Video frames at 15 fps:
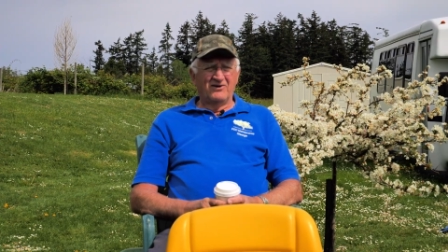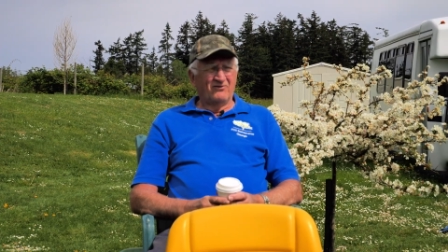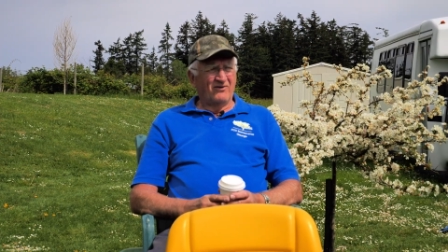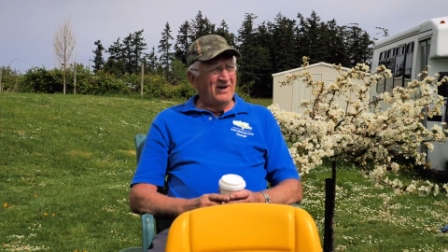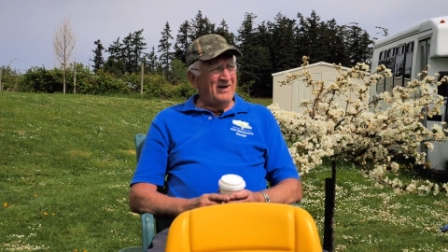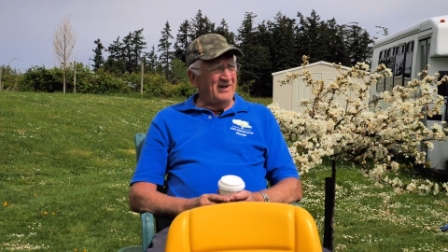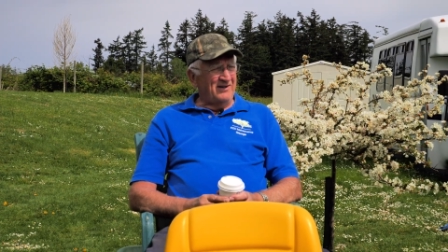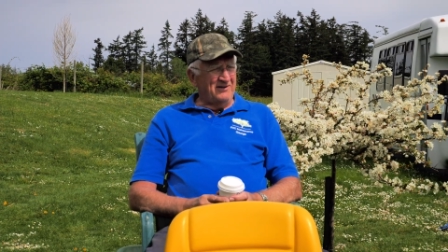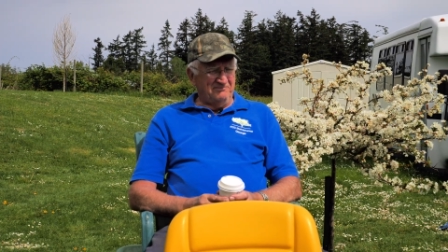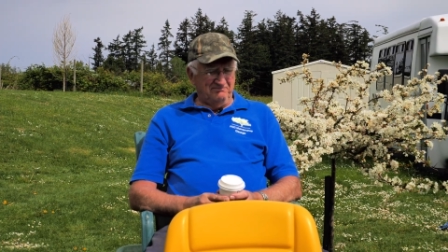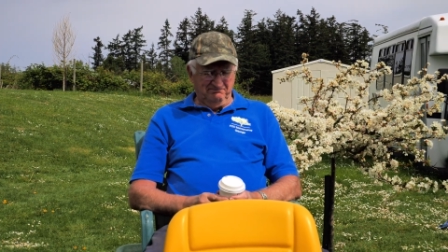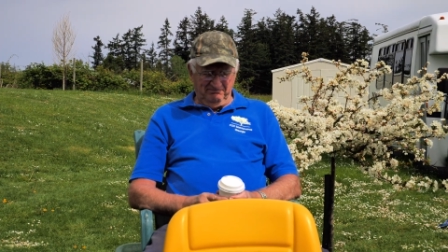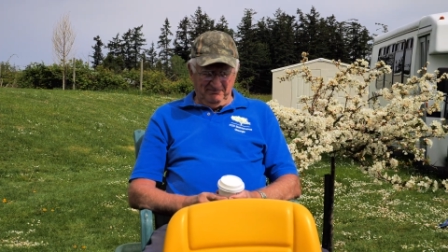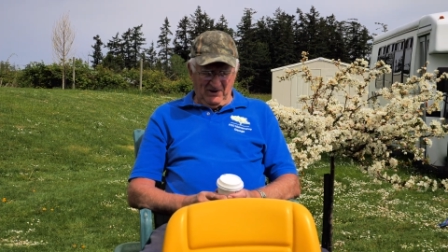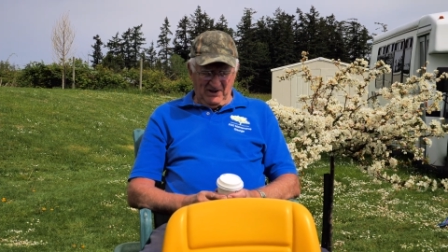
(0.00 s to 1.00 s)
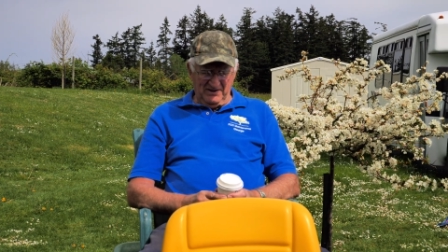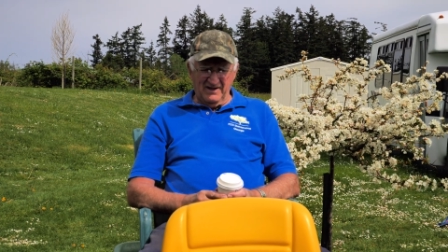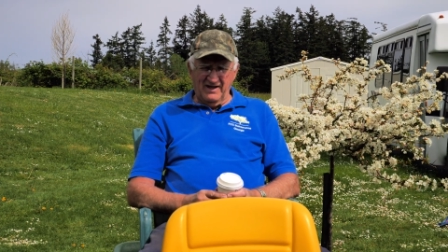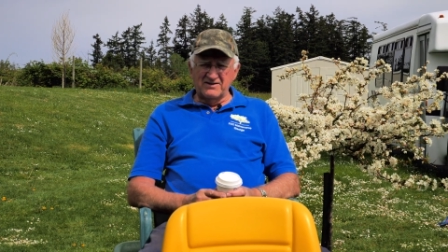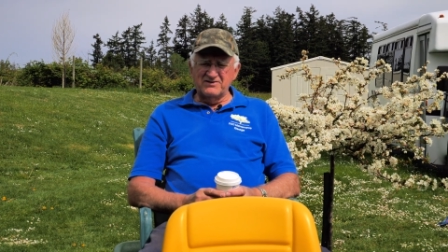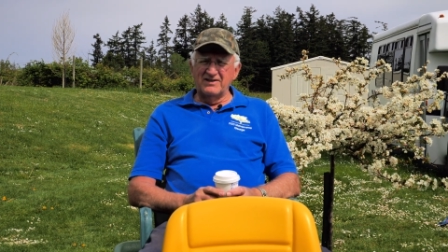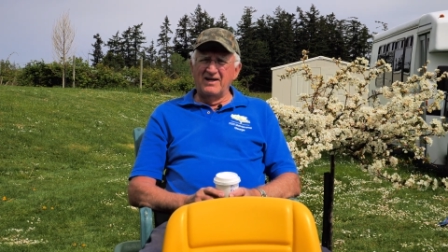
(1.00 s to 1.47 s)
Well,
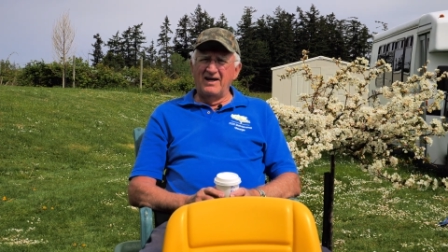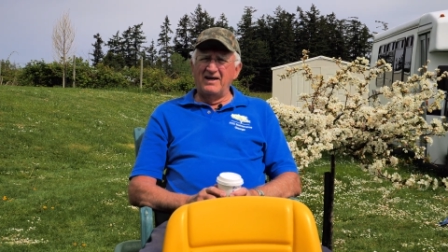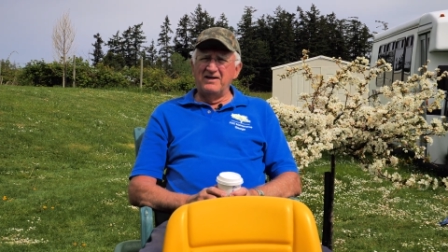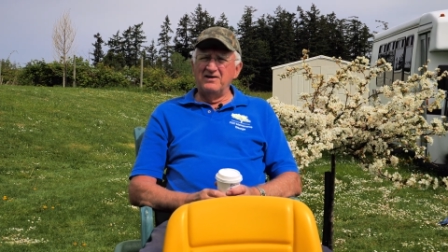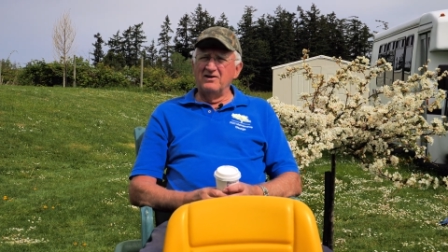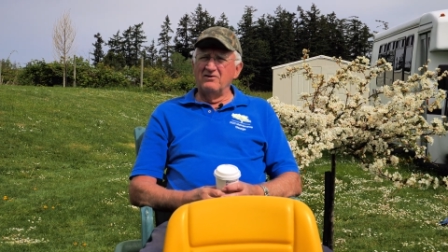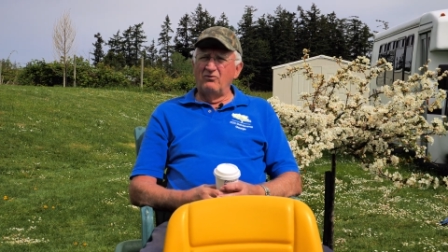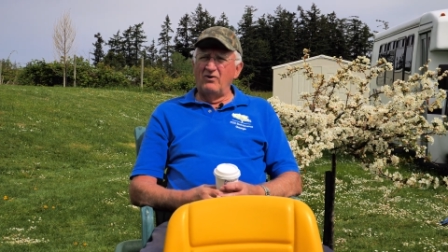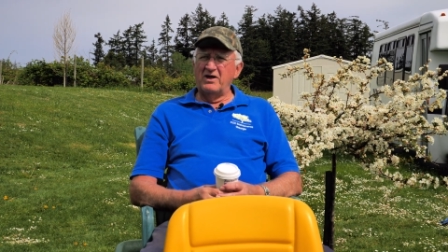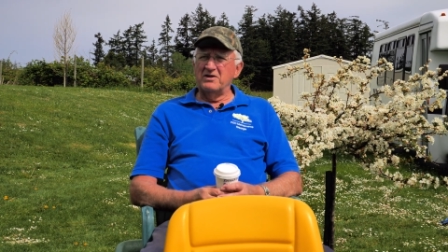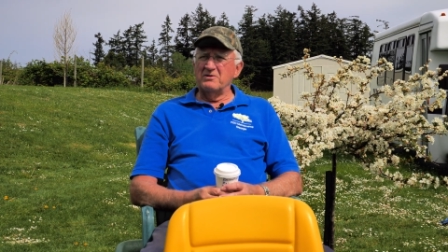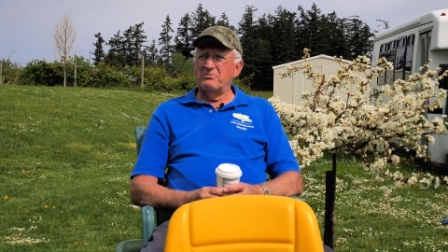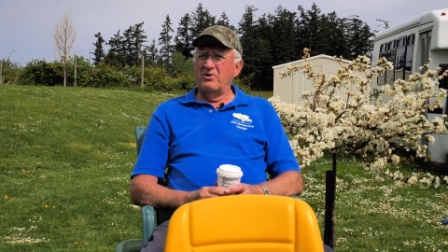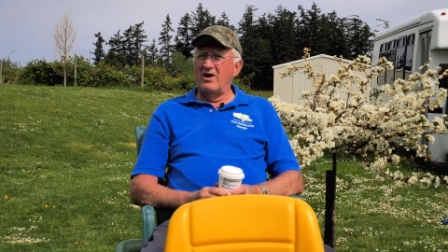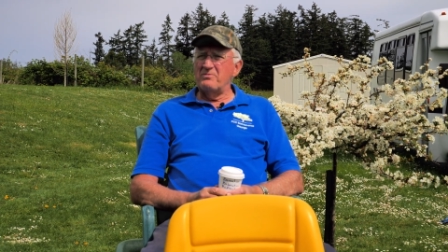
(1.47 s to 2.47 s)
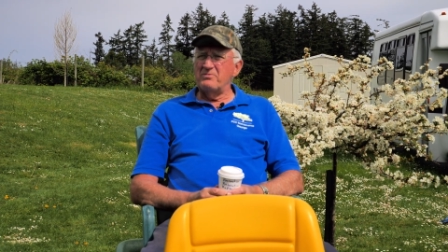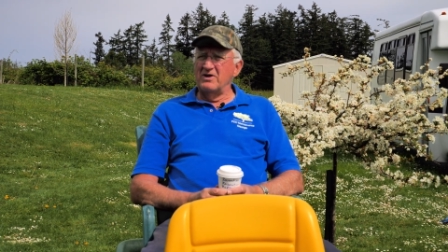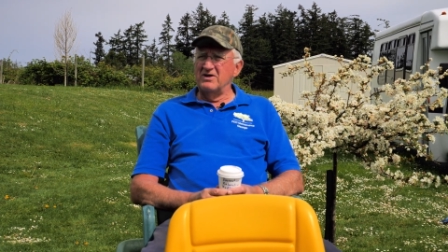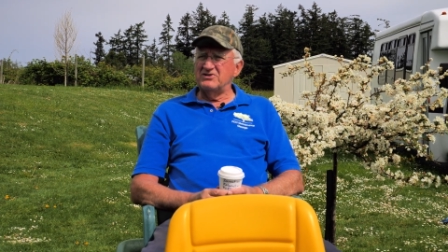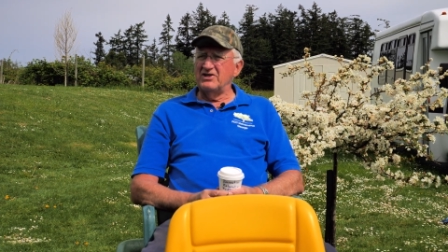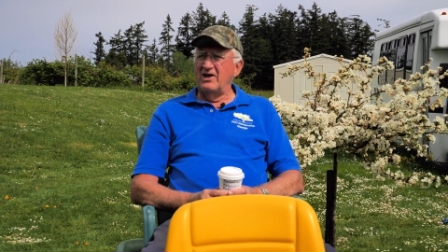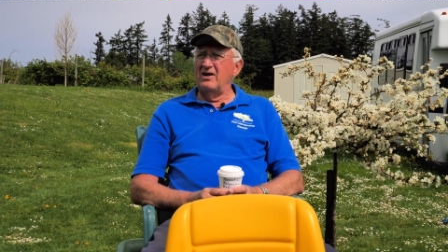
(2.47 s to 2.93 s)
that's an idea of what the
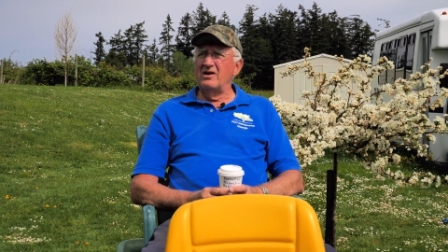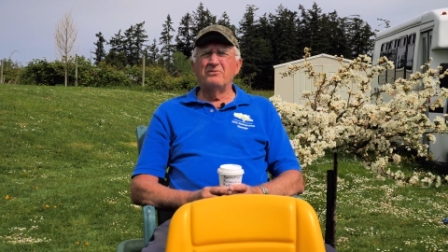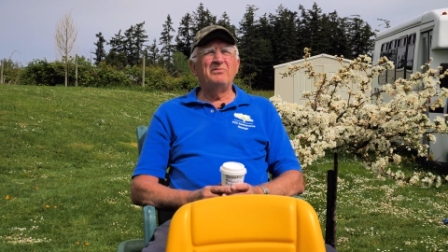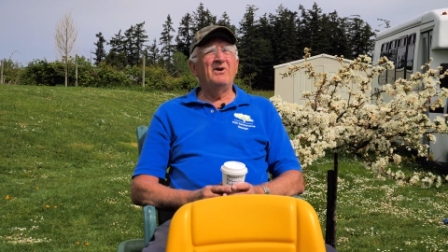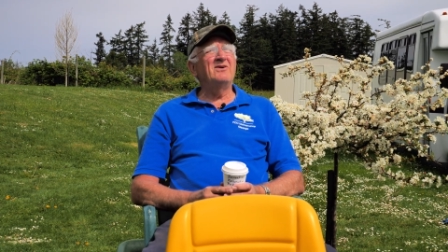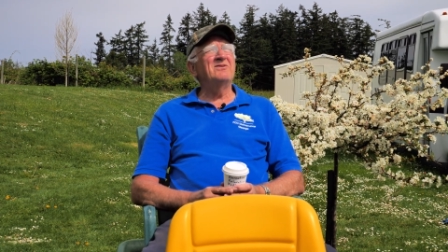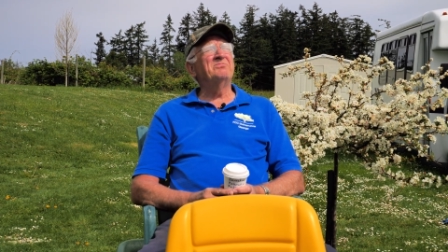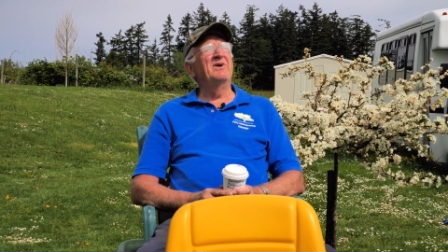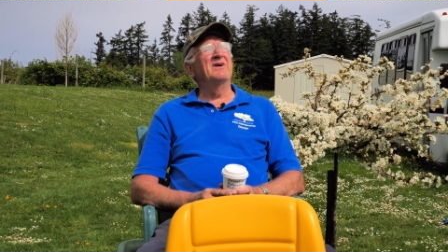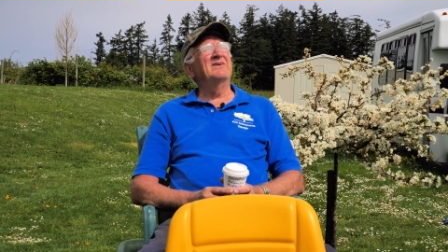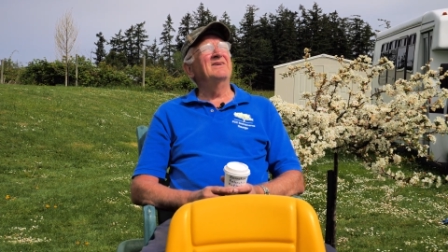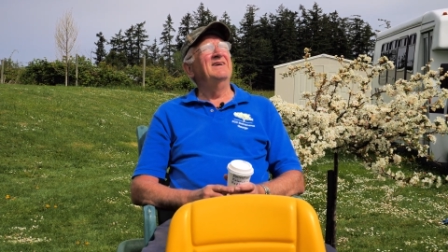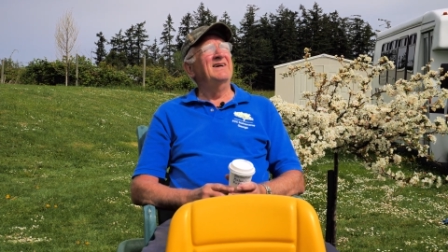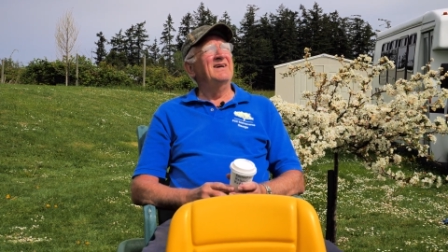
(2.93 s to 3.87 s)
property is all about, but